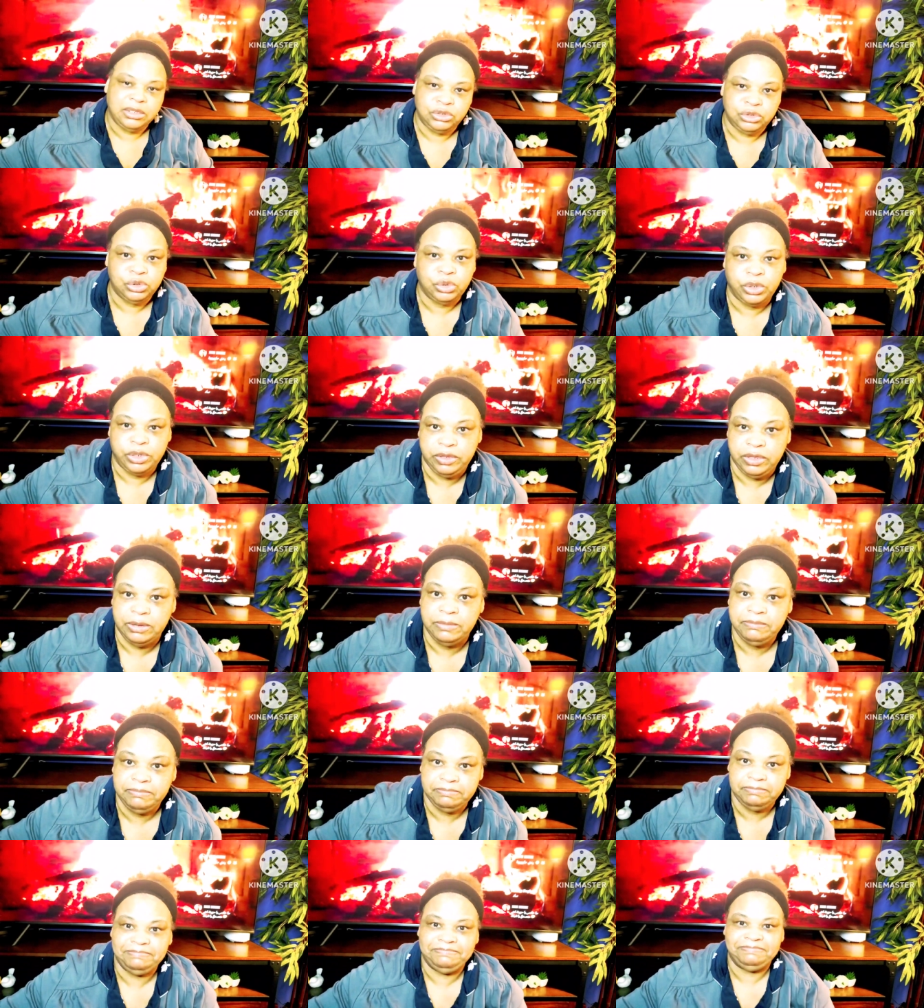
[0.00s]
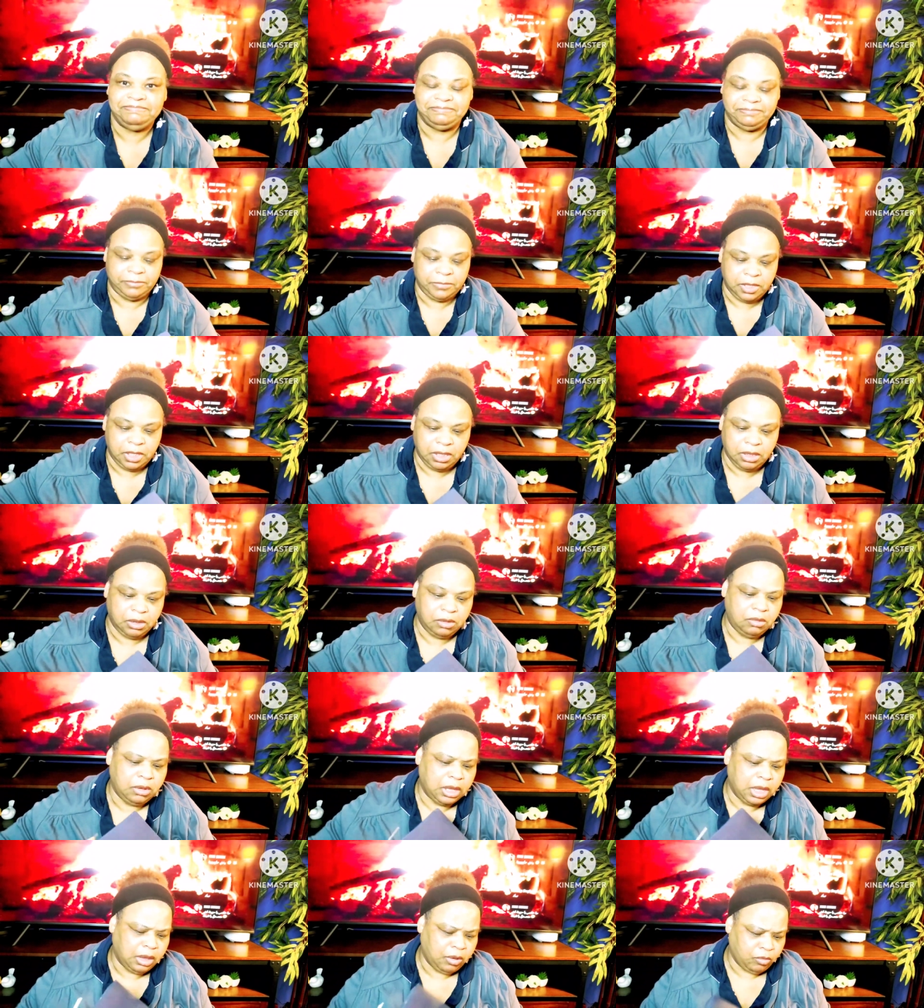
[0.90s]
enjoy them.
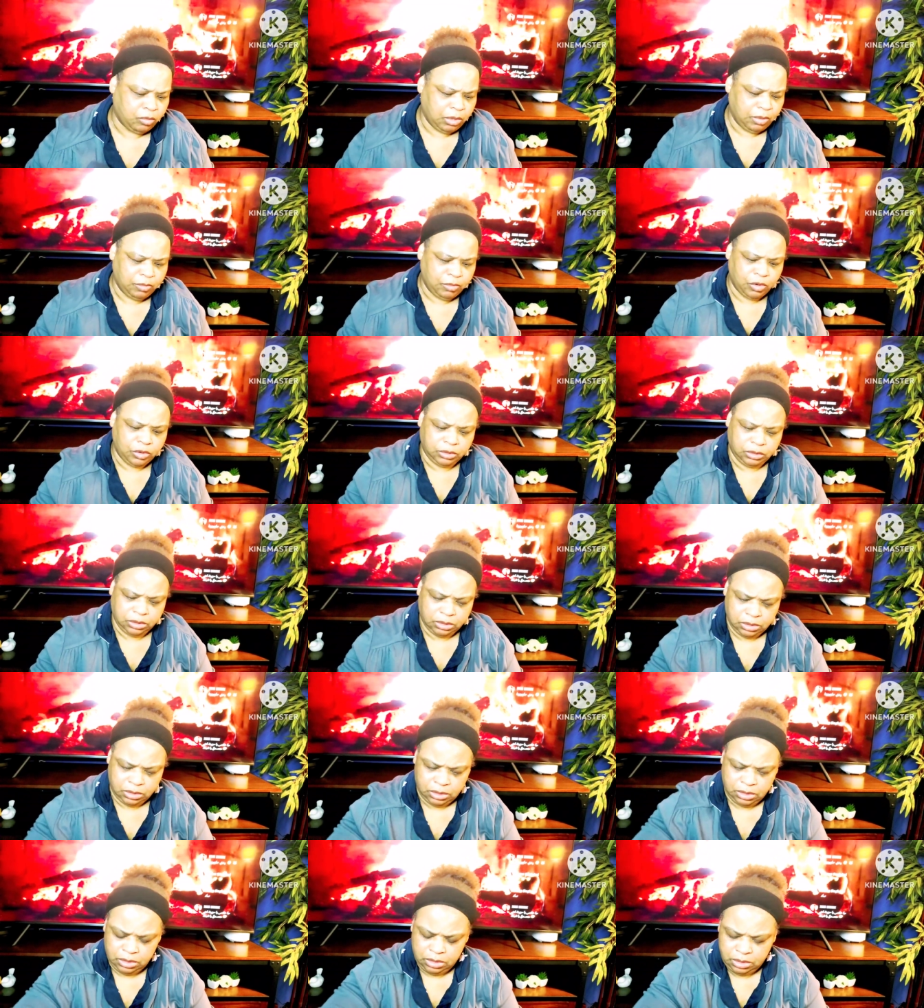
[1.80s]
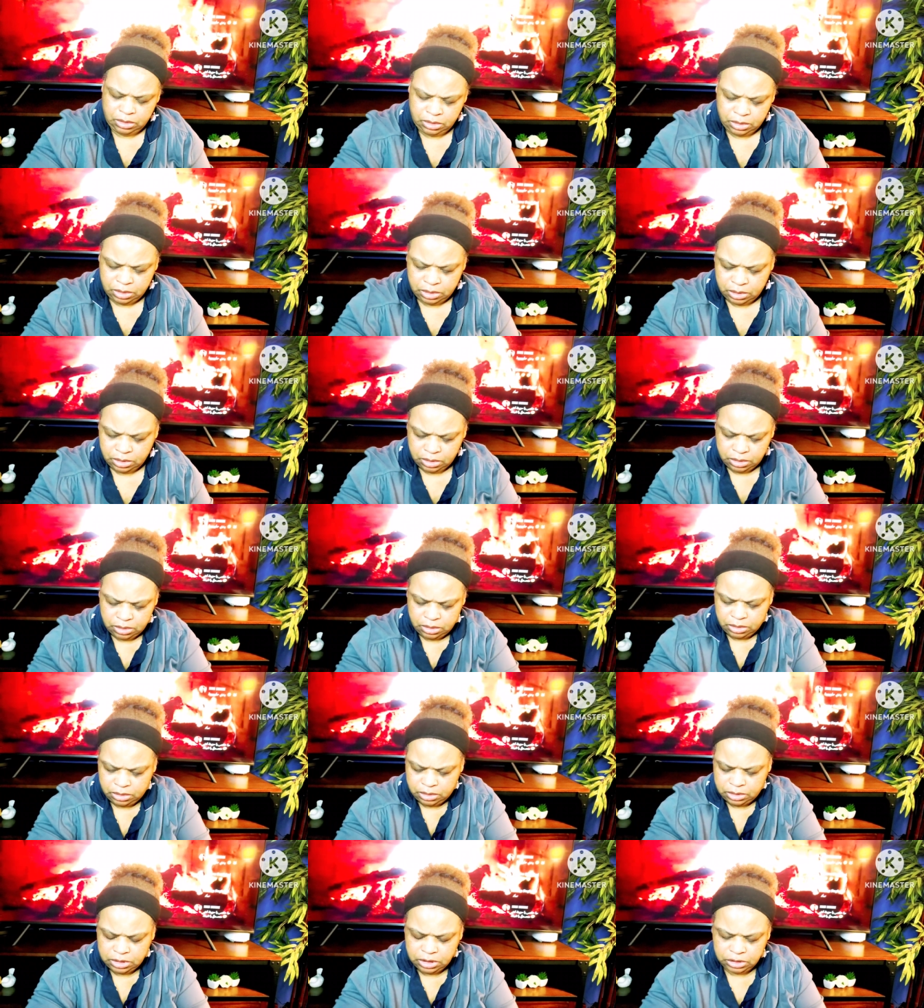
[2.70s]
Well, I got one more
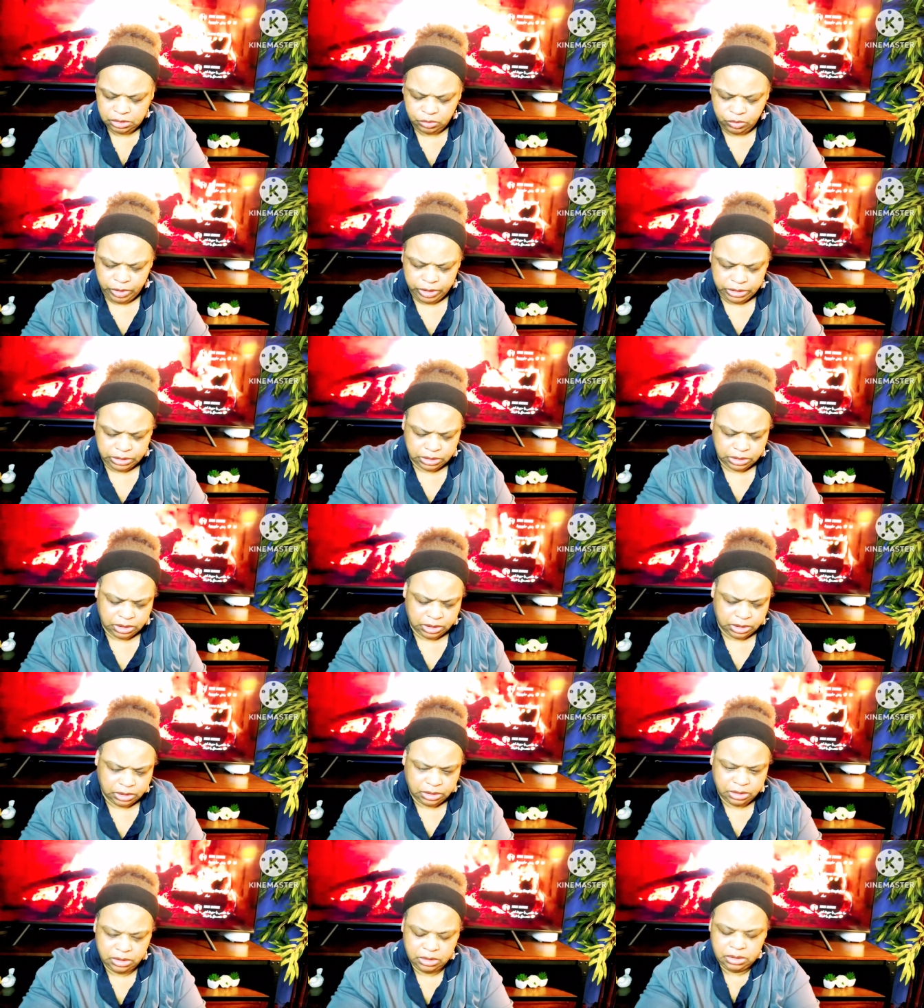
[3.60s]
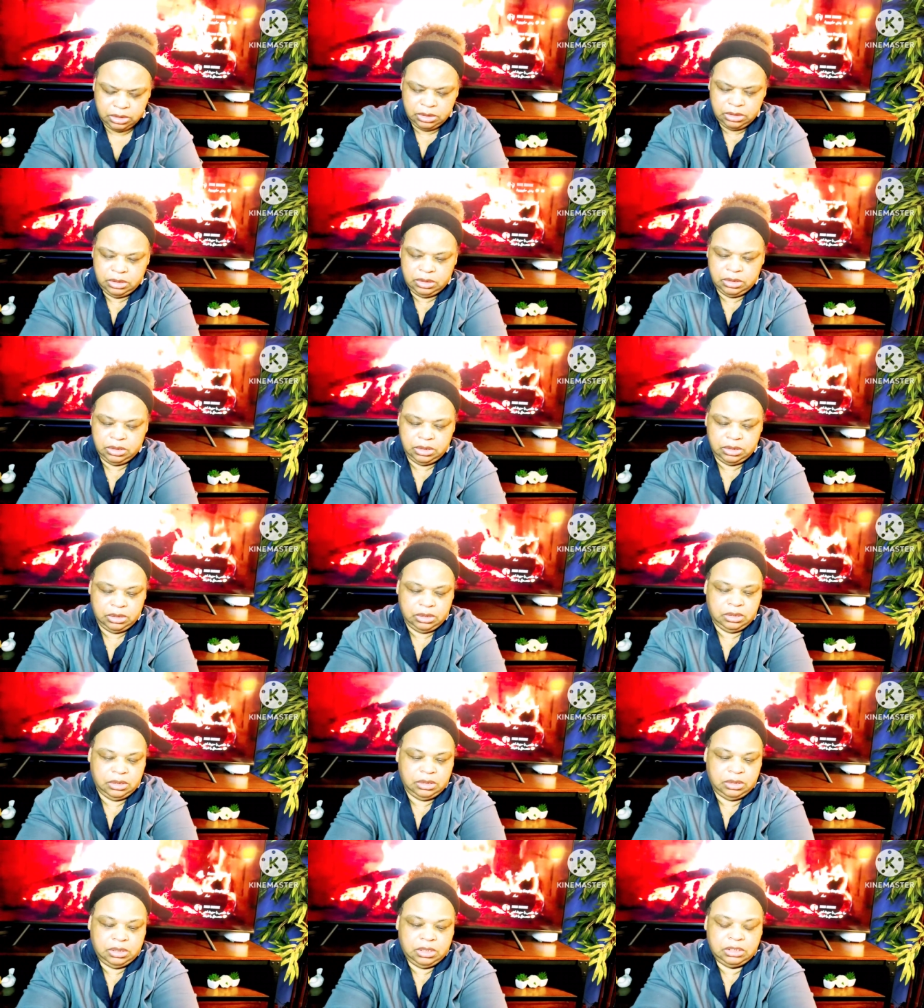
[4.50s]
situation here.
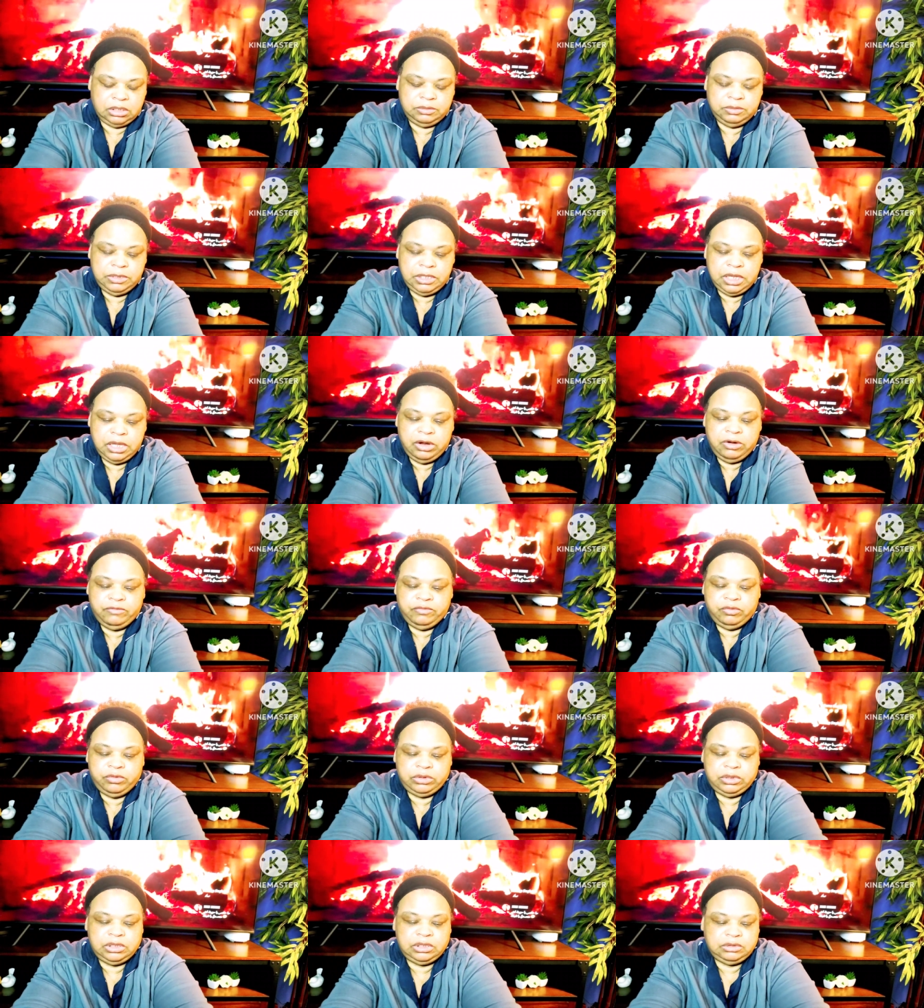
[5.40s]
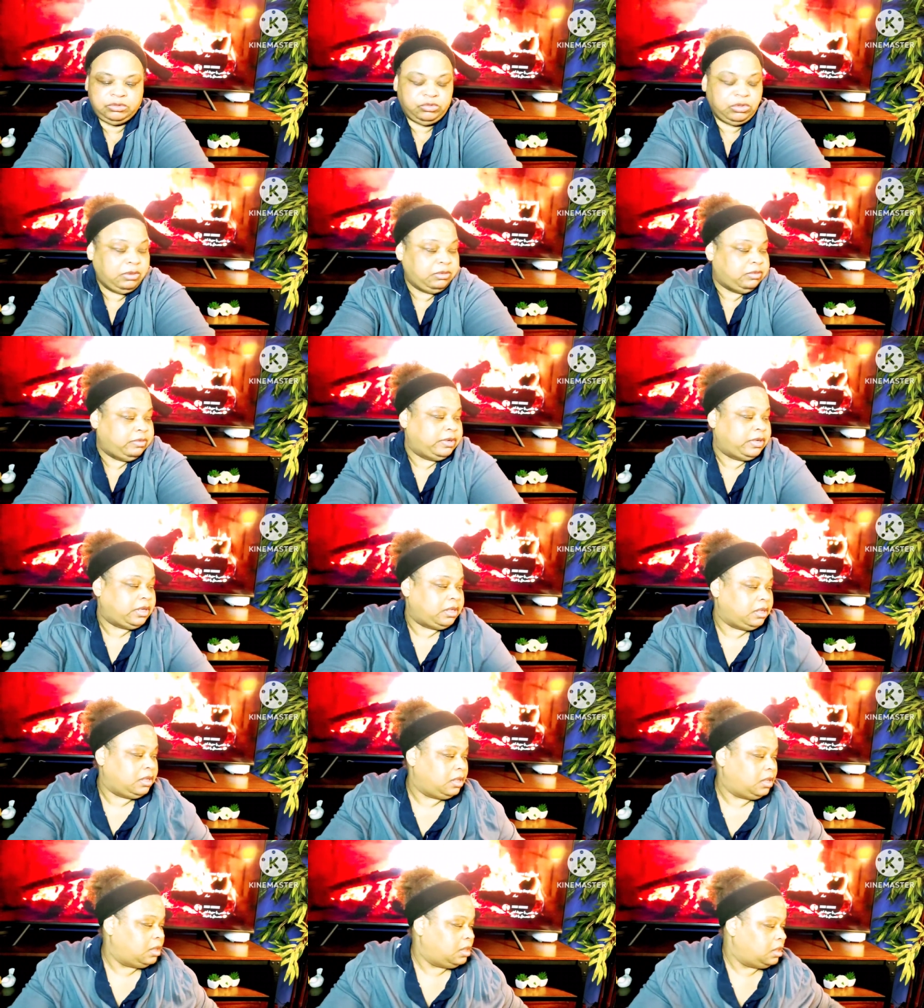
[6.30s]
Let's be careful with this one
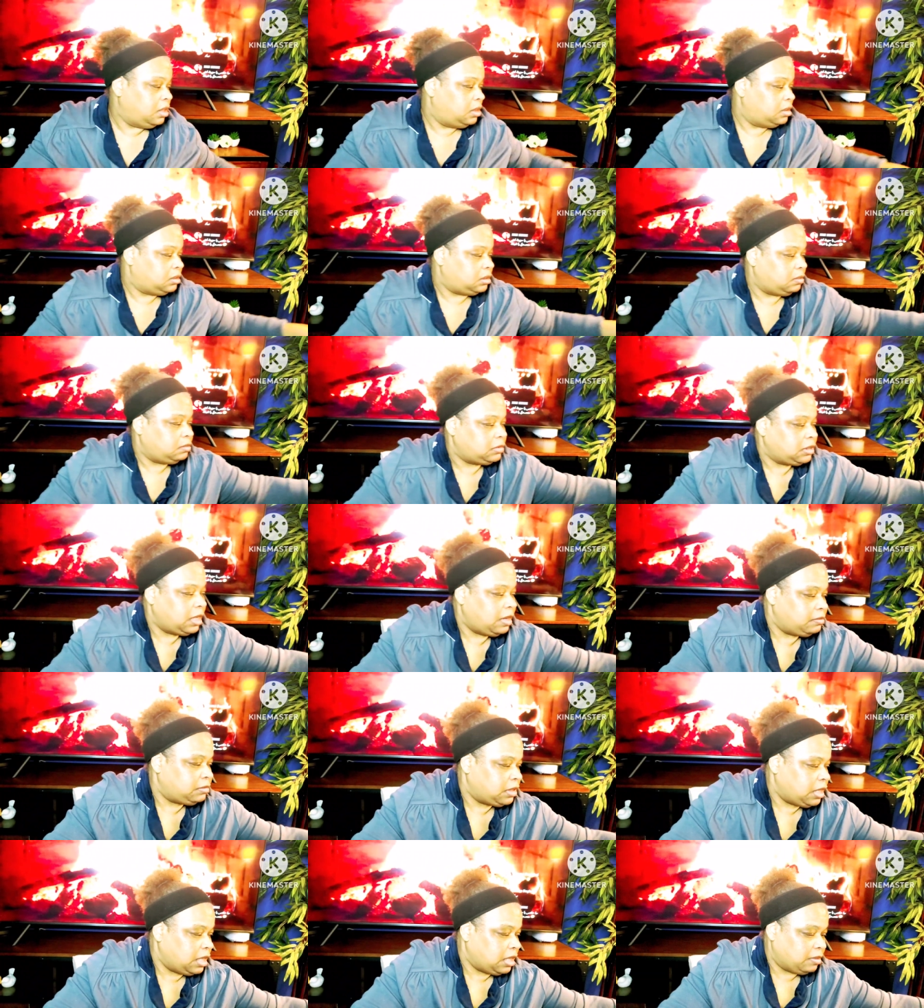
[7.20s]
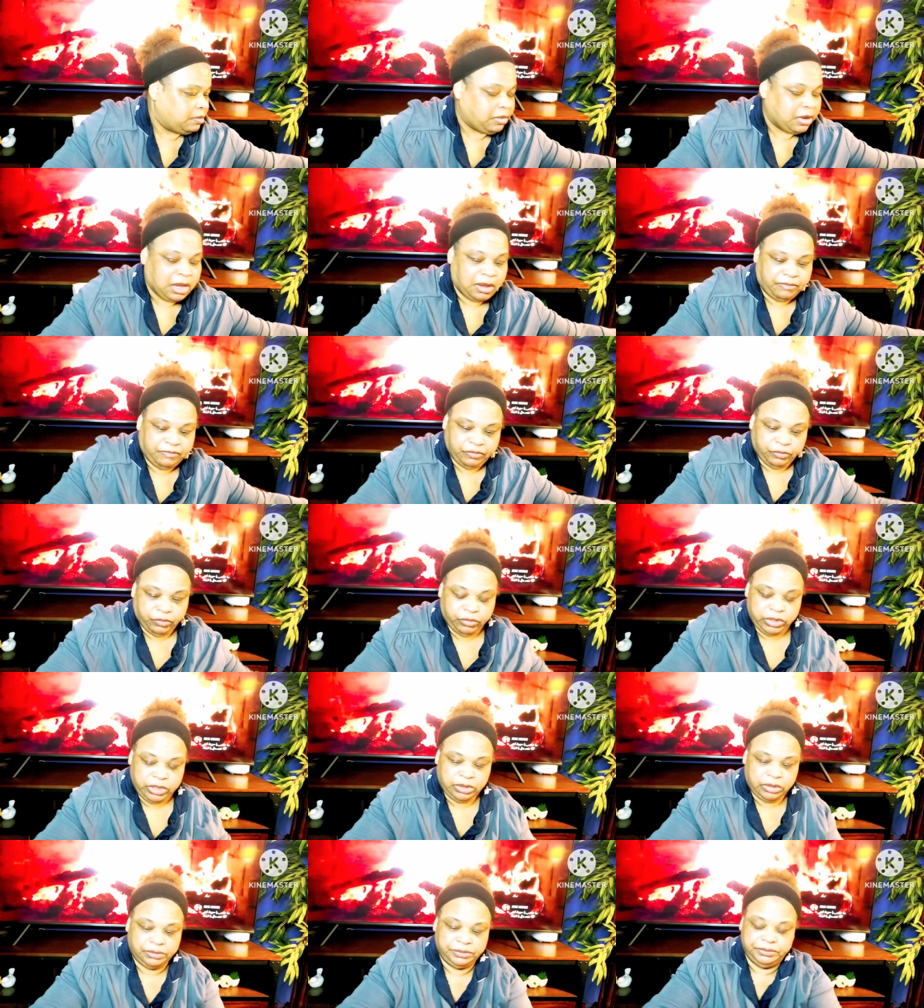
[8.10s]
sometimes that can pop for
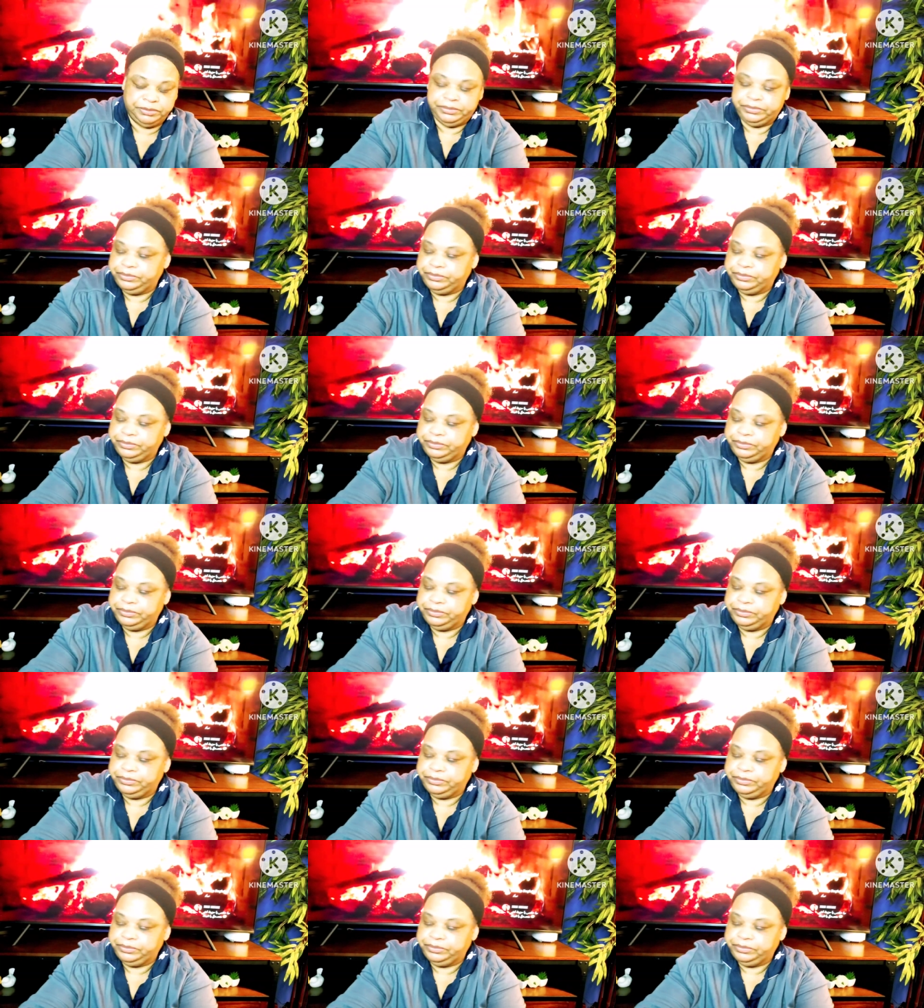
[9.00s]
real.